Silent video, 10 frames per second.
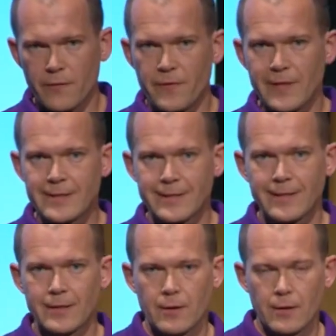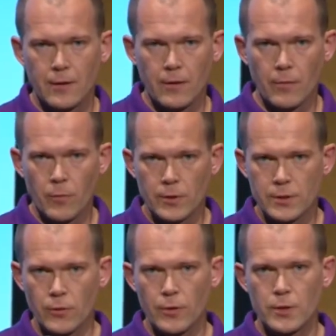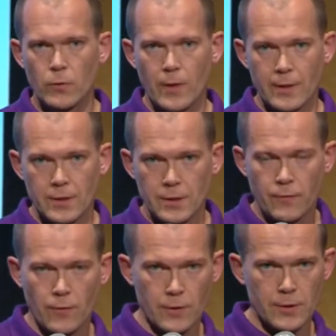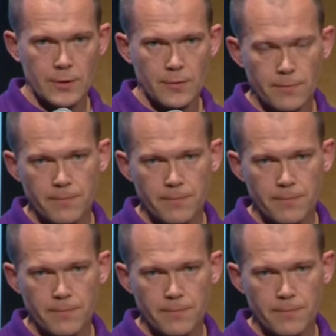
fixing uh, the most noisy ones first